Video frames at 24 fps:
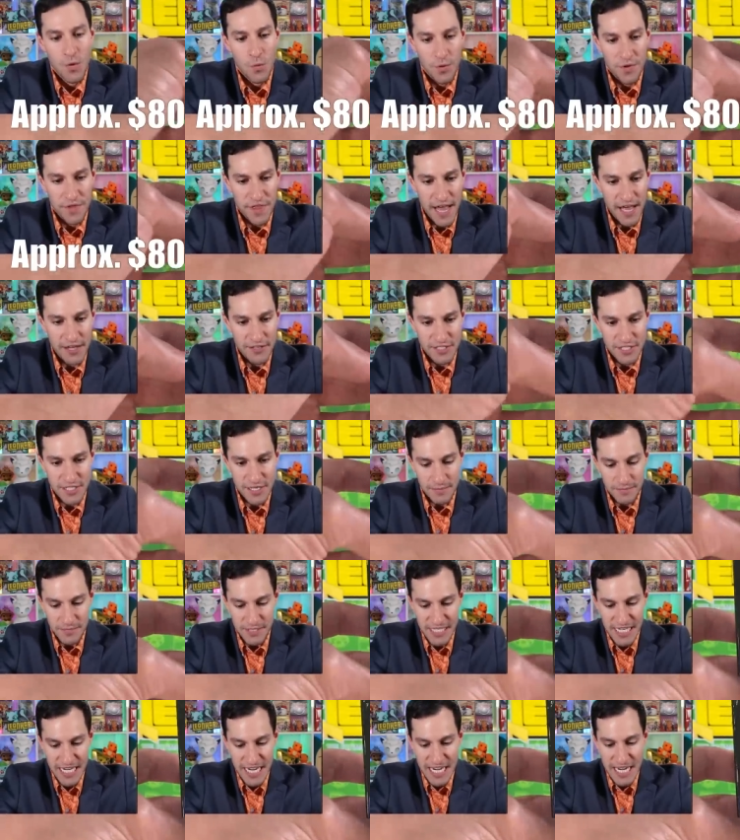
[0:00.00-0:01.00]
without
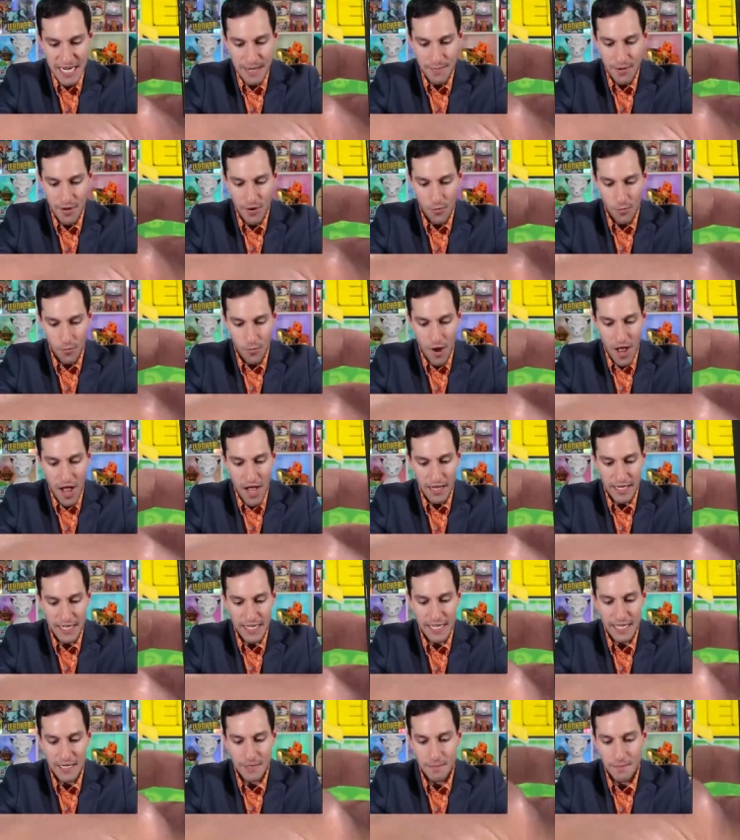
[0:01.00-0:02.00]
some Team
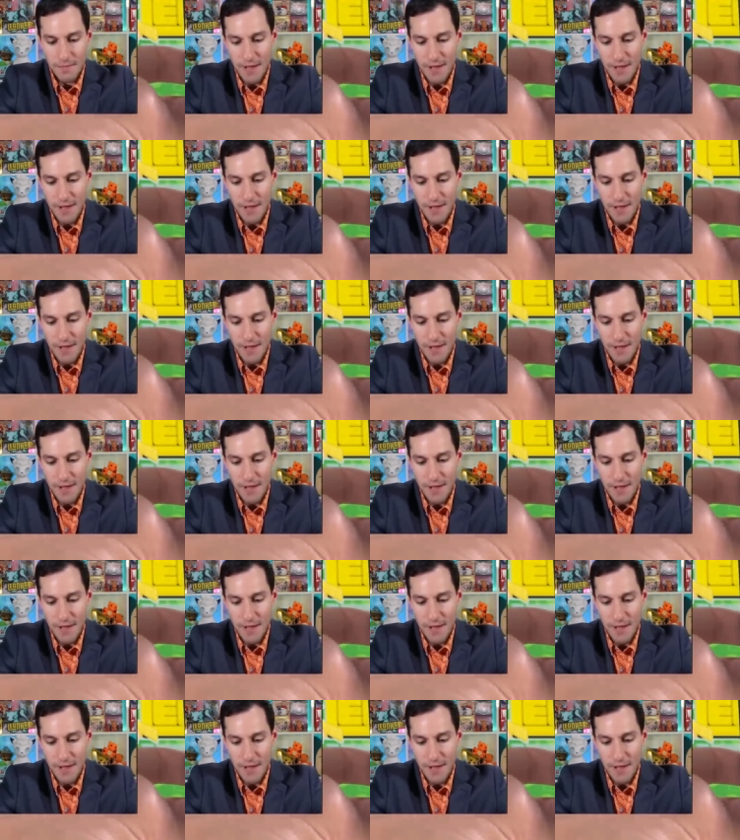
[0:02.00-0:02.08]
Rocket